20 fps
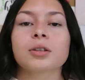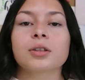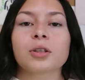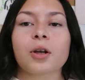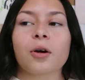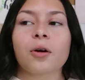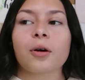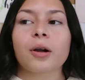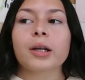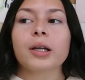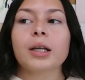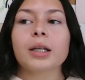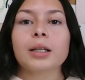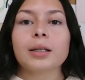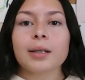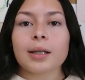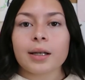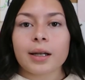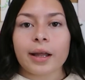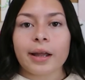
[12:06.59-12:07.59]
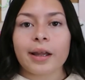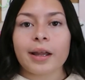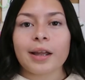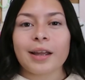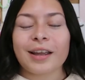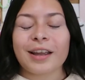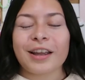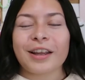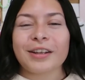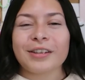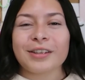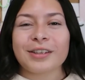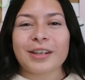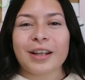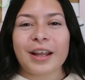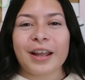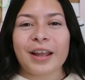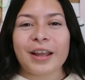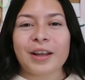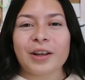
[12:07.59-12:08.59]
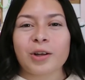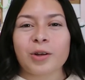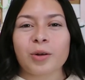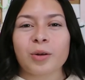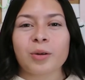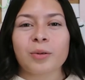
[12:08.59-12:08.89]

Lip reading: So in the night, it like